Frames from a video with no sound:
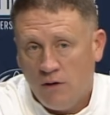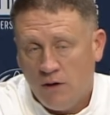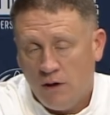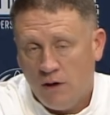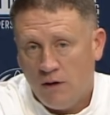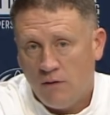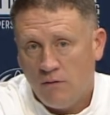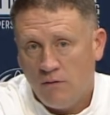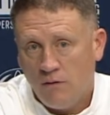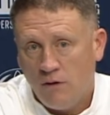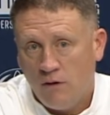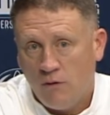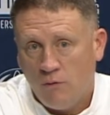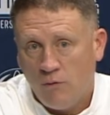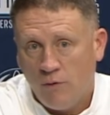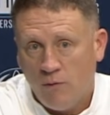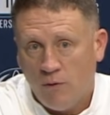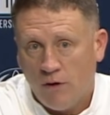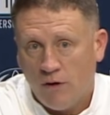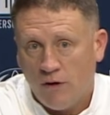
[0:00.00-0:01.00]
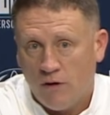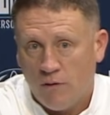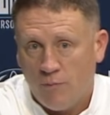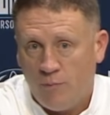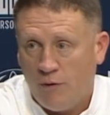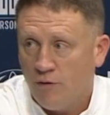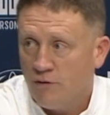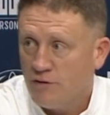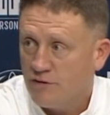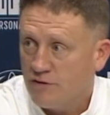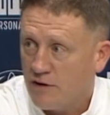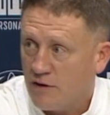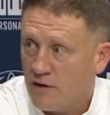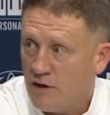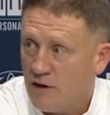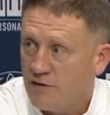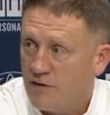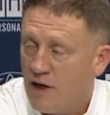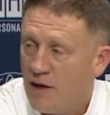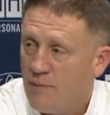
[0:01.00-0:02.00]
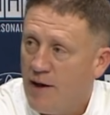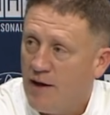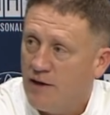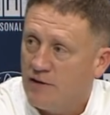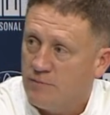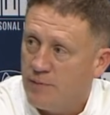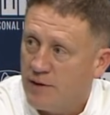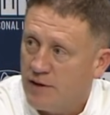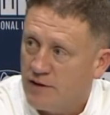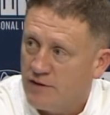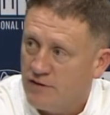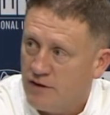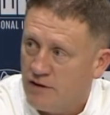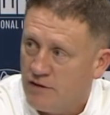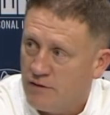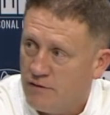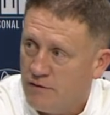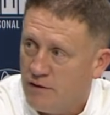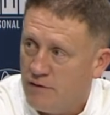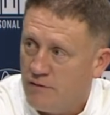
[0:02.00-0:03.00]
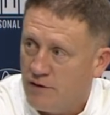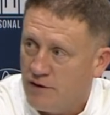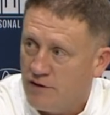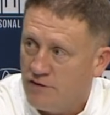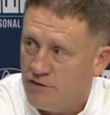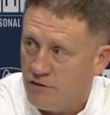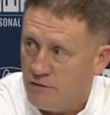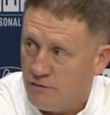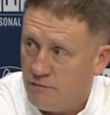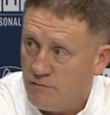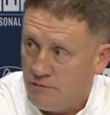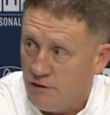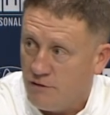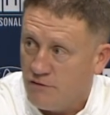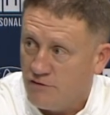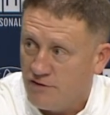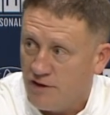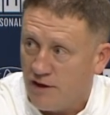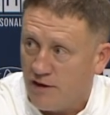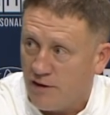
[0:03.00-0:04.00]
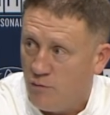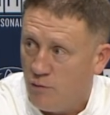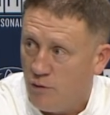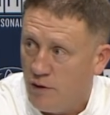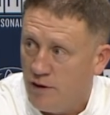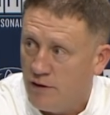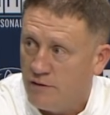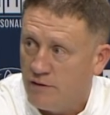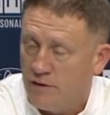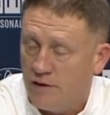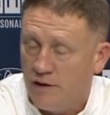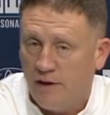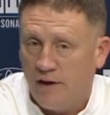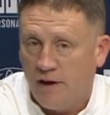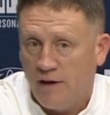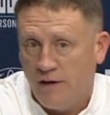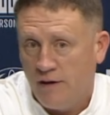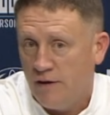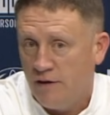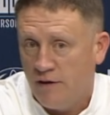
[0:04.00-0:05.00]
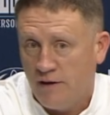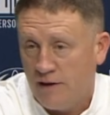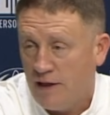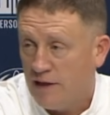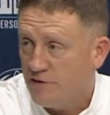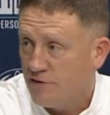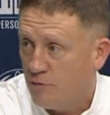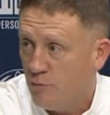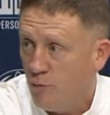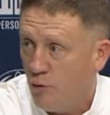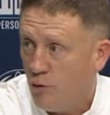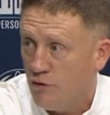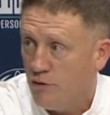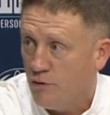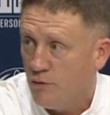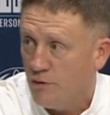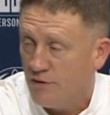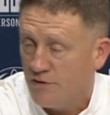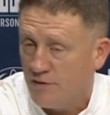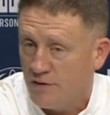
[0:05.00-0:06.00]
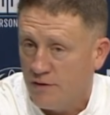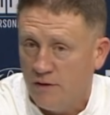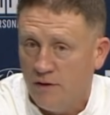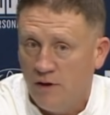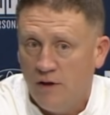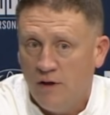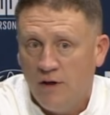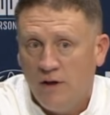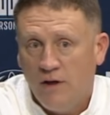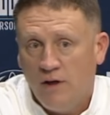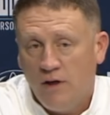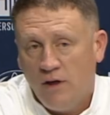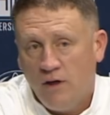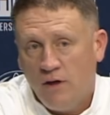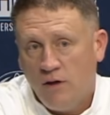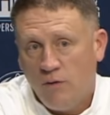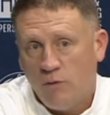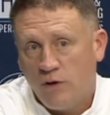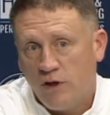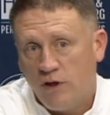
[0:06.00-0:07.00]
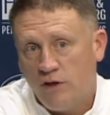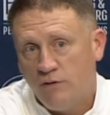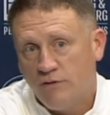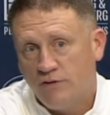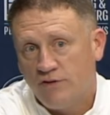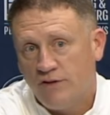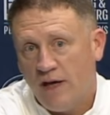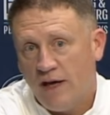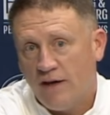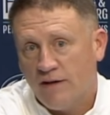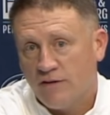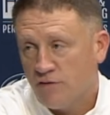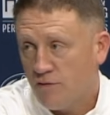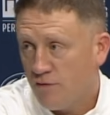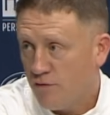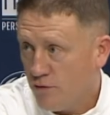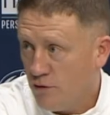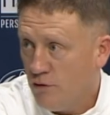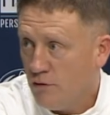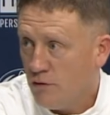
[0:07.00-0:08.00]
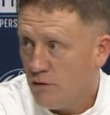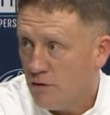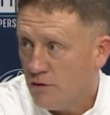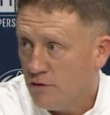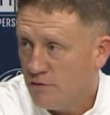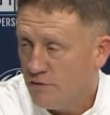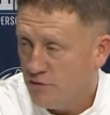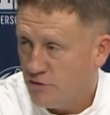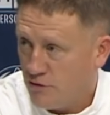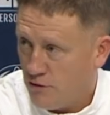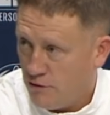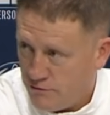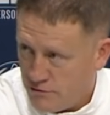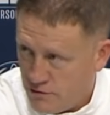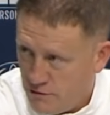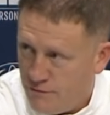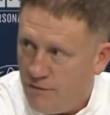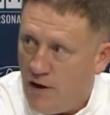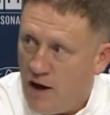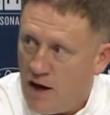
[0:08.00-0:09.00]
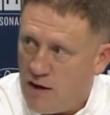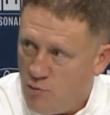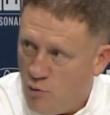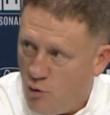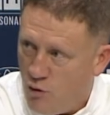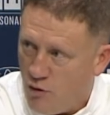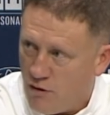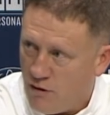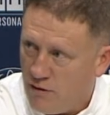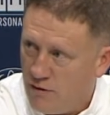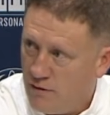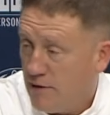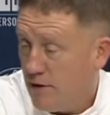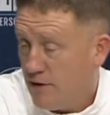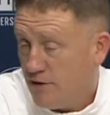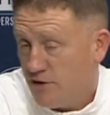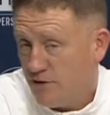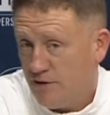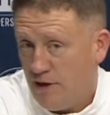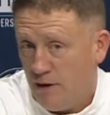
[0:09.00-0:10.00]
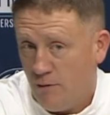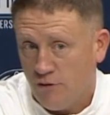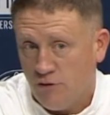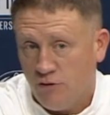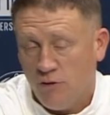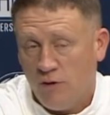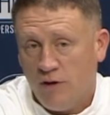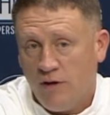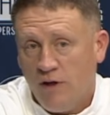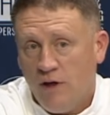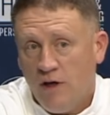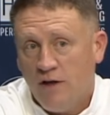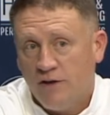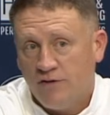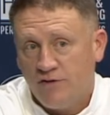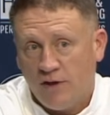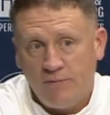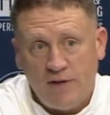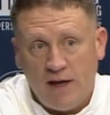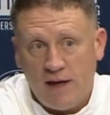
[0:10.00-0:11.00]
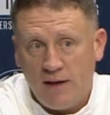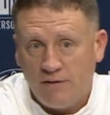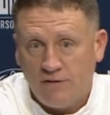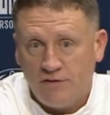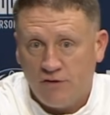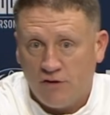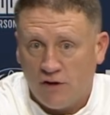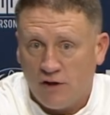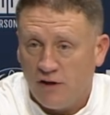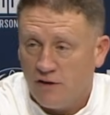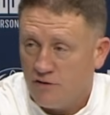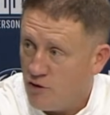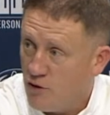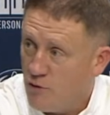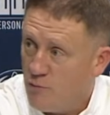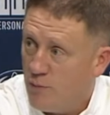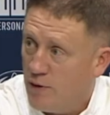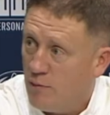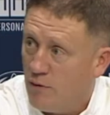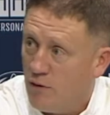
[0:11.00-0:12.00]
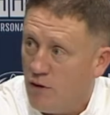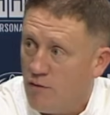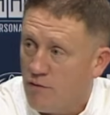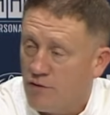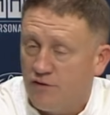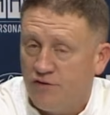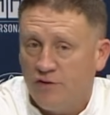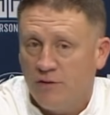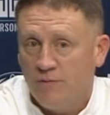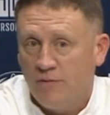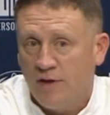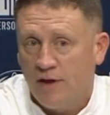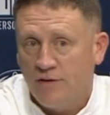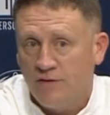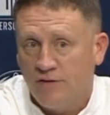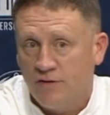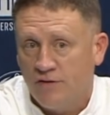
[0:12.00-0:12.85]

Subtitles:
you know, we want our opponents to call timeouts because they're sucking wind, and that's important to us. And we use that as fuel so to find more. That's just how we do it. Some days you're going to turn people over. Some days it's